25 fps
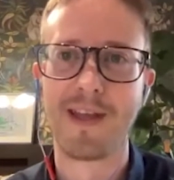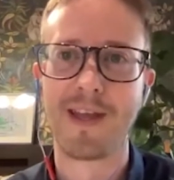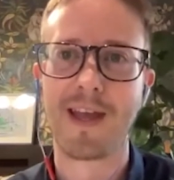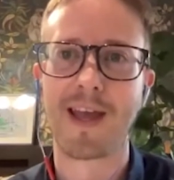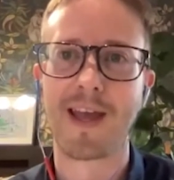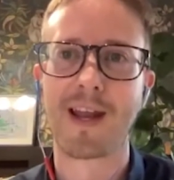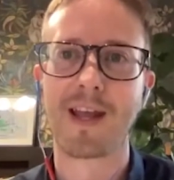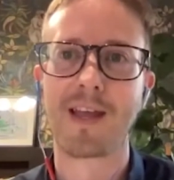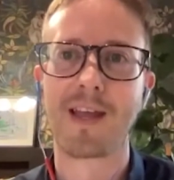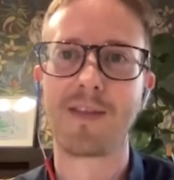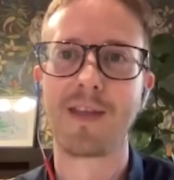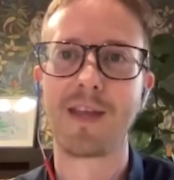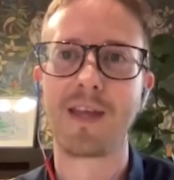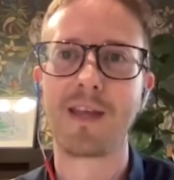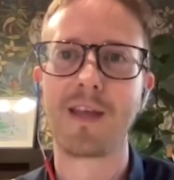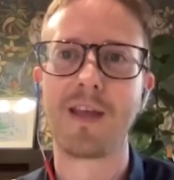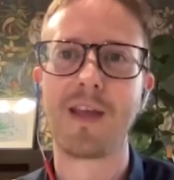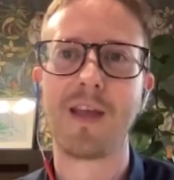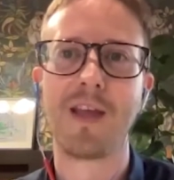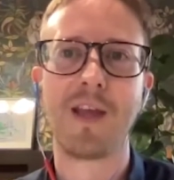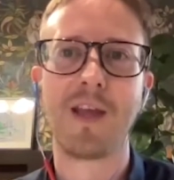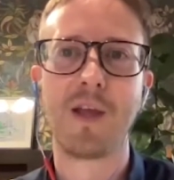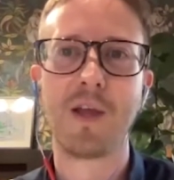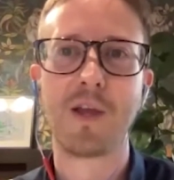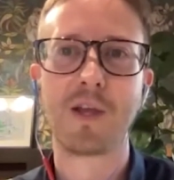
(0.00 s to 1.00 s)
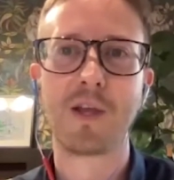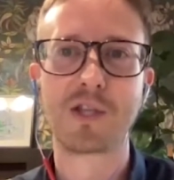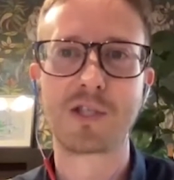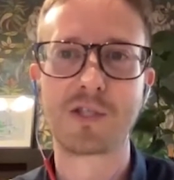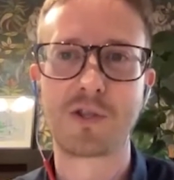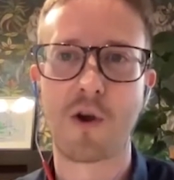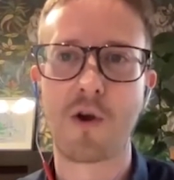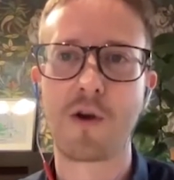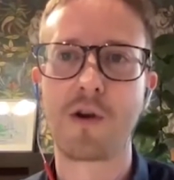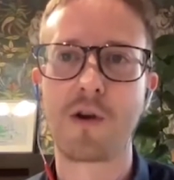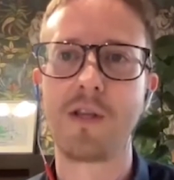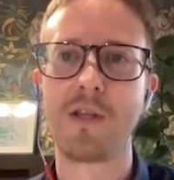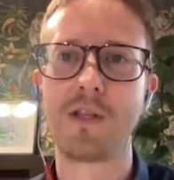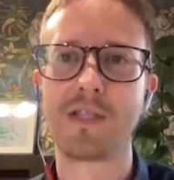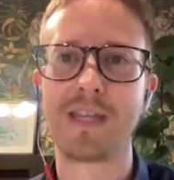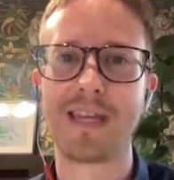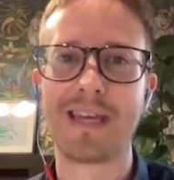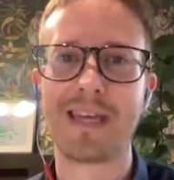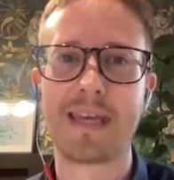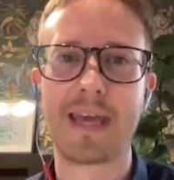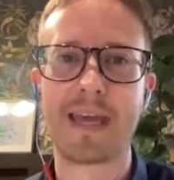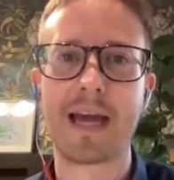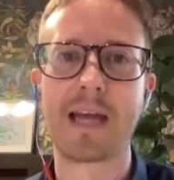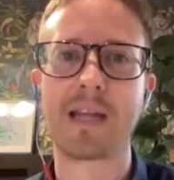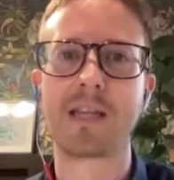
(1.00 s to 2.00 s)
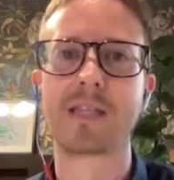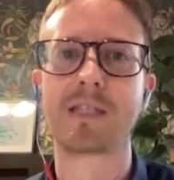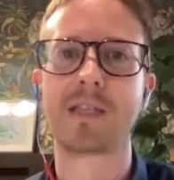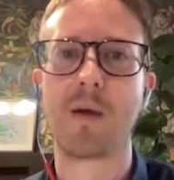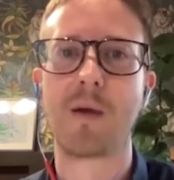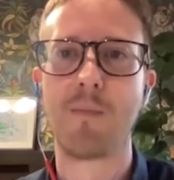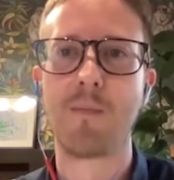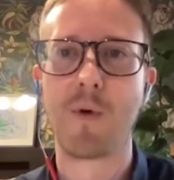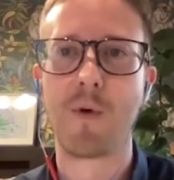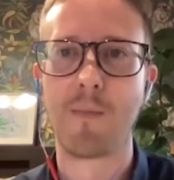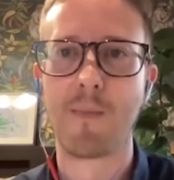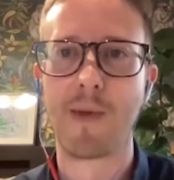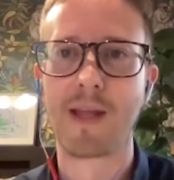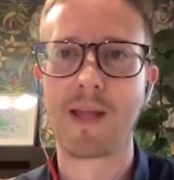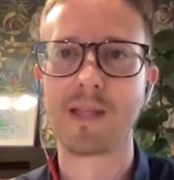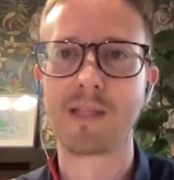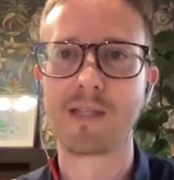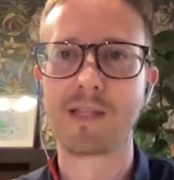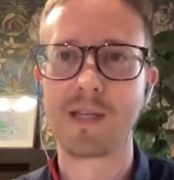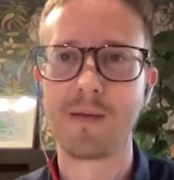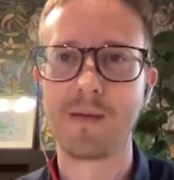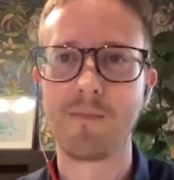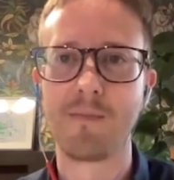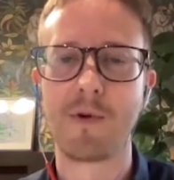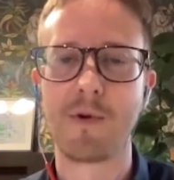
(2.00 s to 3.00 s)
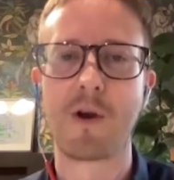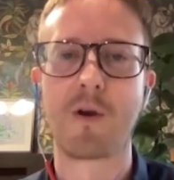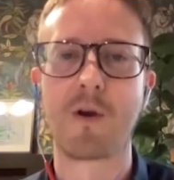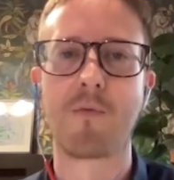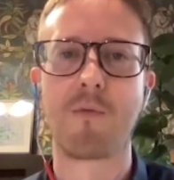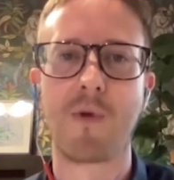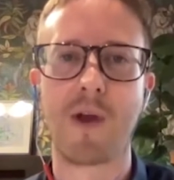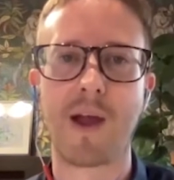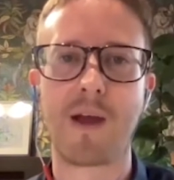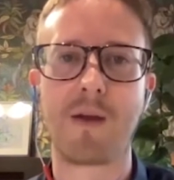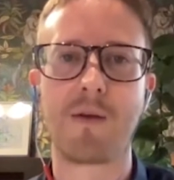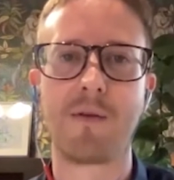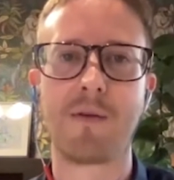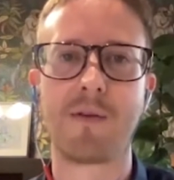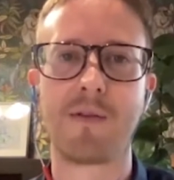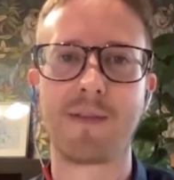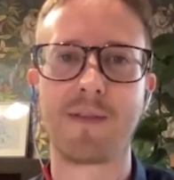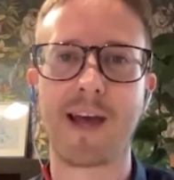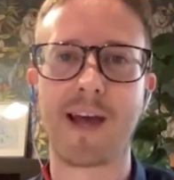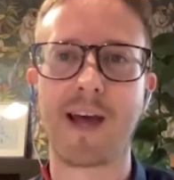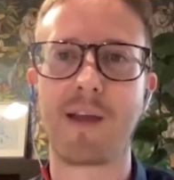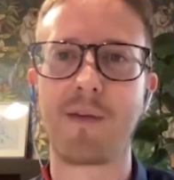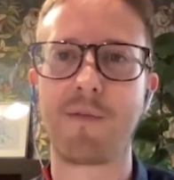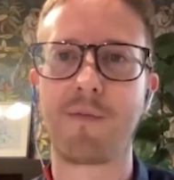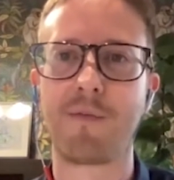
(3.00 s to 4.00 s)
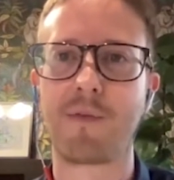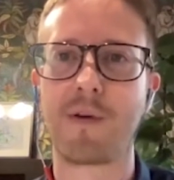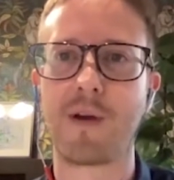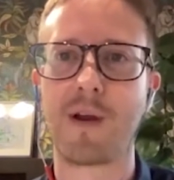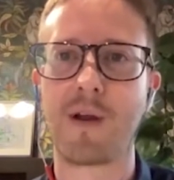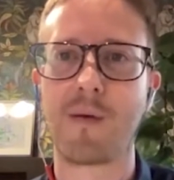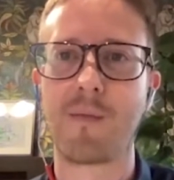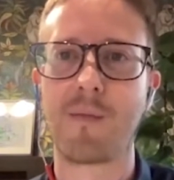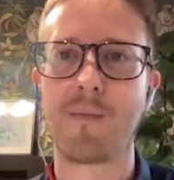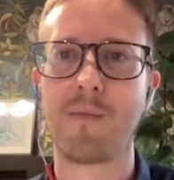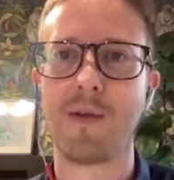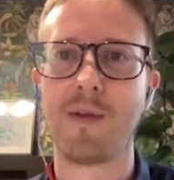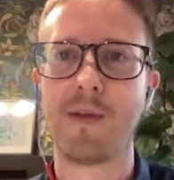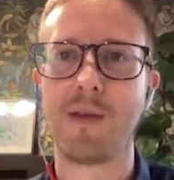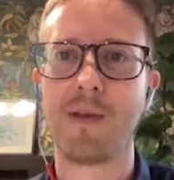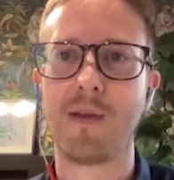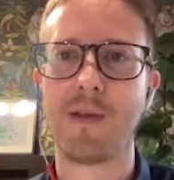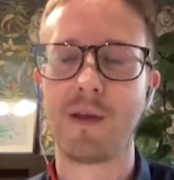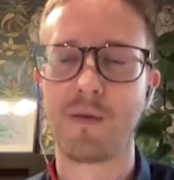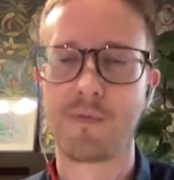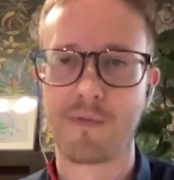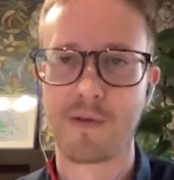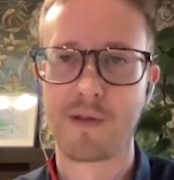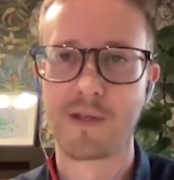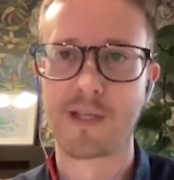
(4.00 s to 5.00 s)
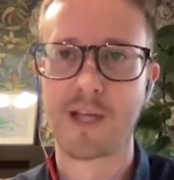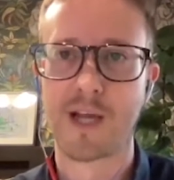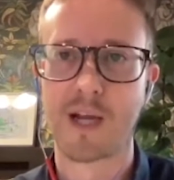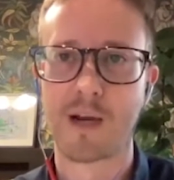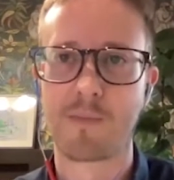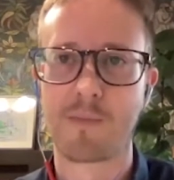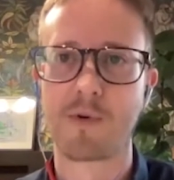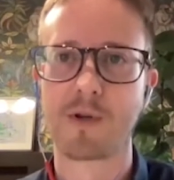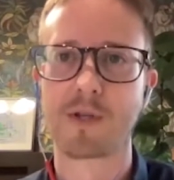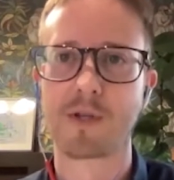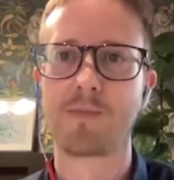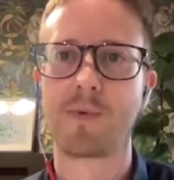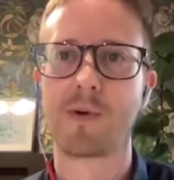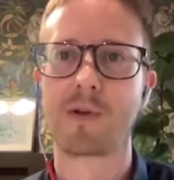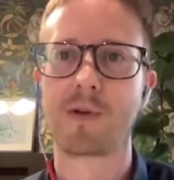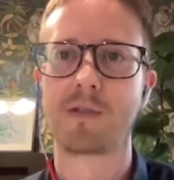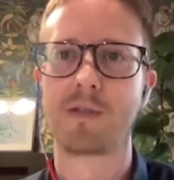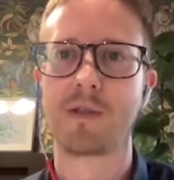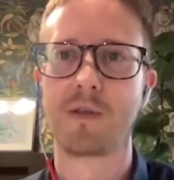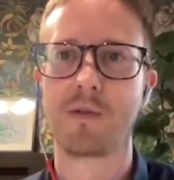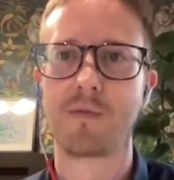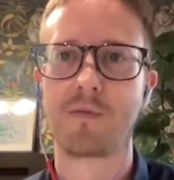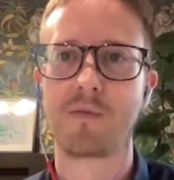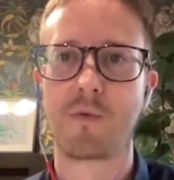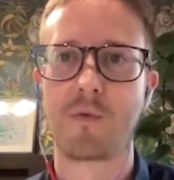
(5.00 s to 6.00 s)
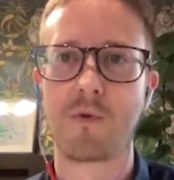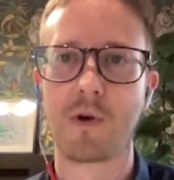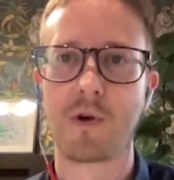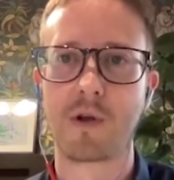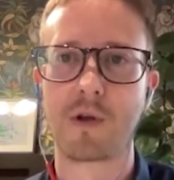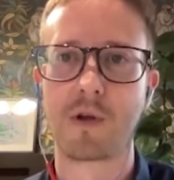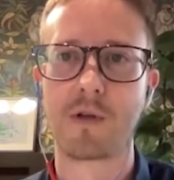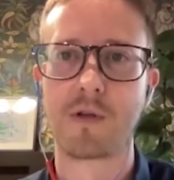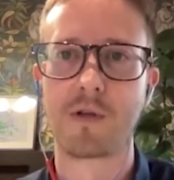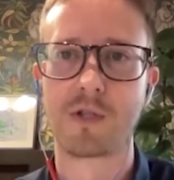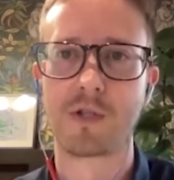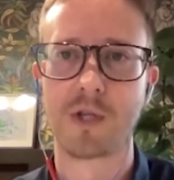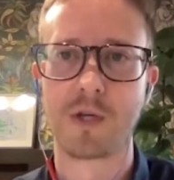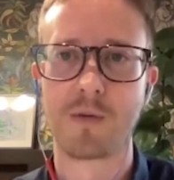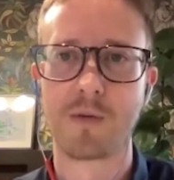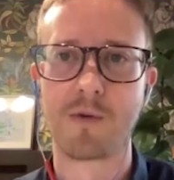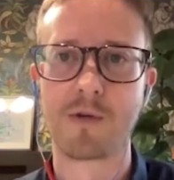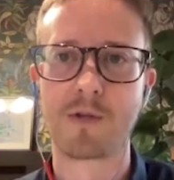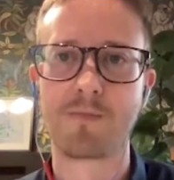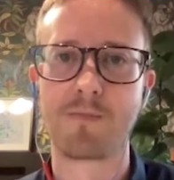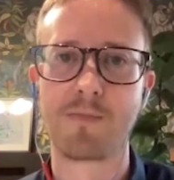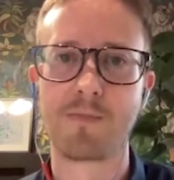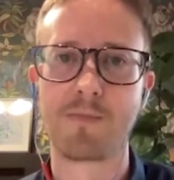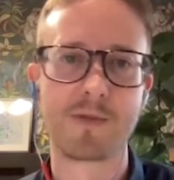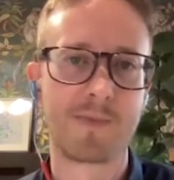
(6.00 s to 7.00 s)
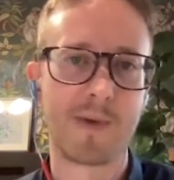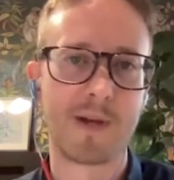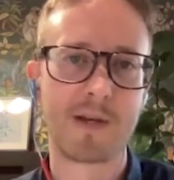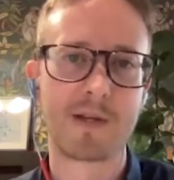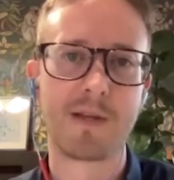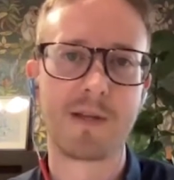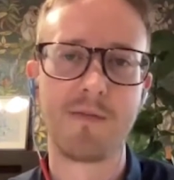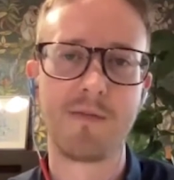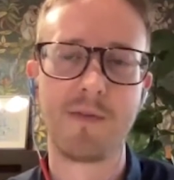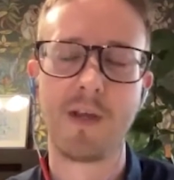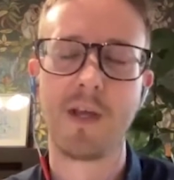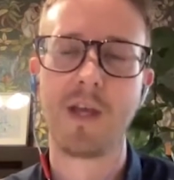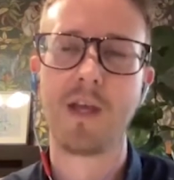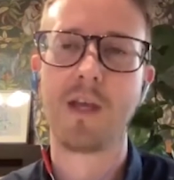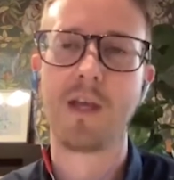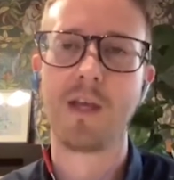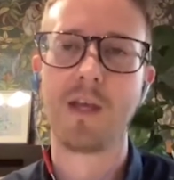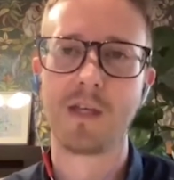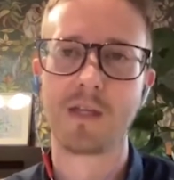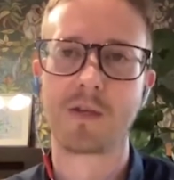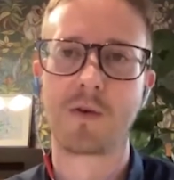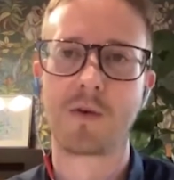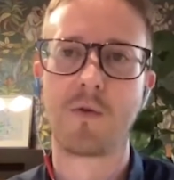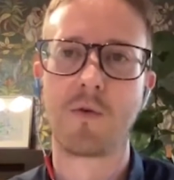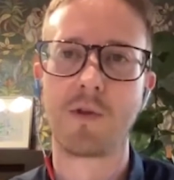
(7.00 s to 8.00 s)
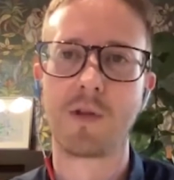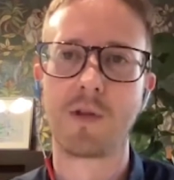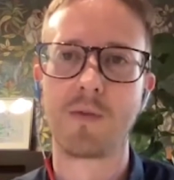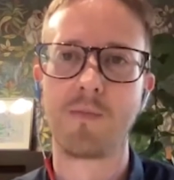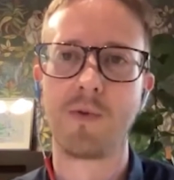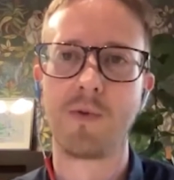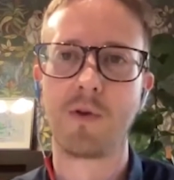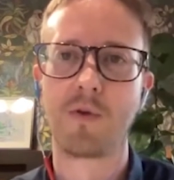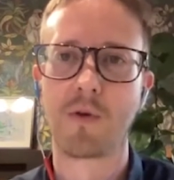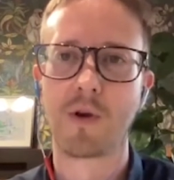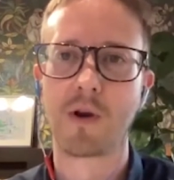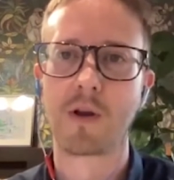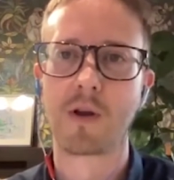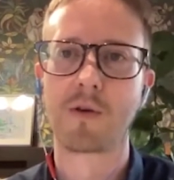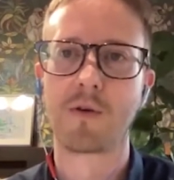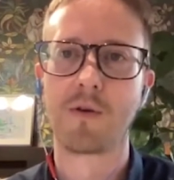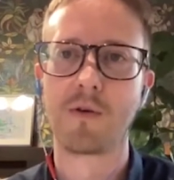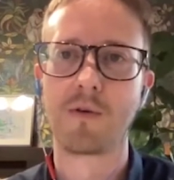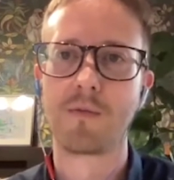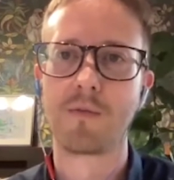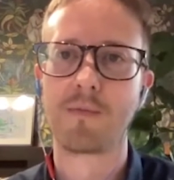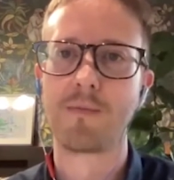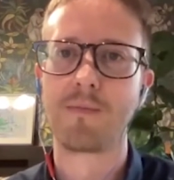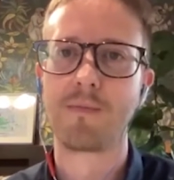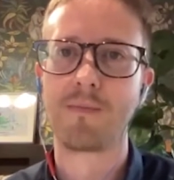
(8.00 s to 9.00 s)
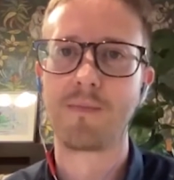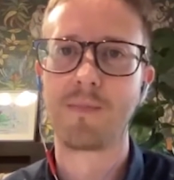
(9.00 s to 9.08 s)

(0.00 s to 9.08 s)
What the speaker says: And I think starting to get some momentum around that from a fintech perspective or a consumer's perspective is going to be critical,